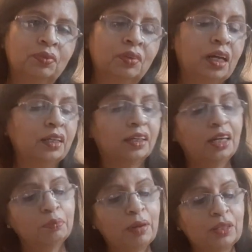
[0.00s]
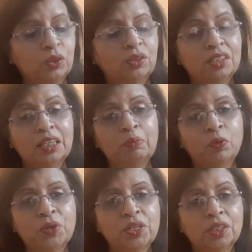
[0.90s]
And again, back to the same
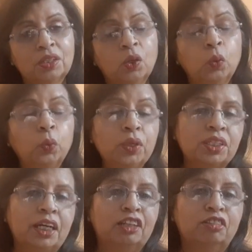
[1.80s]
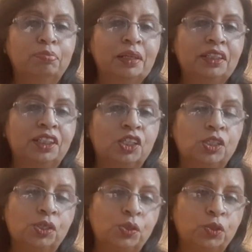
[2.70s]
question, which kind of
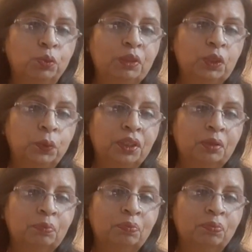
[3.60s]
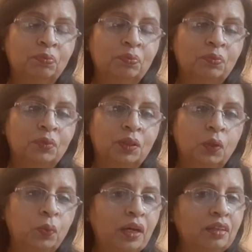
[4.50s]
meditation should you be doing?
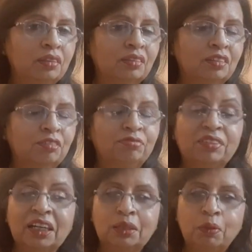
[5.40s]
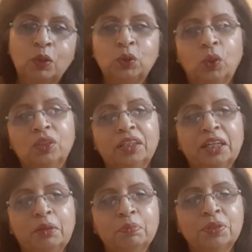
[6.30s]
Well, forget about all the
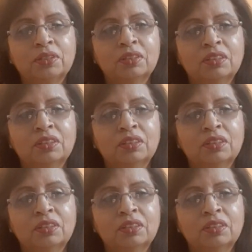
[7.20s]
names.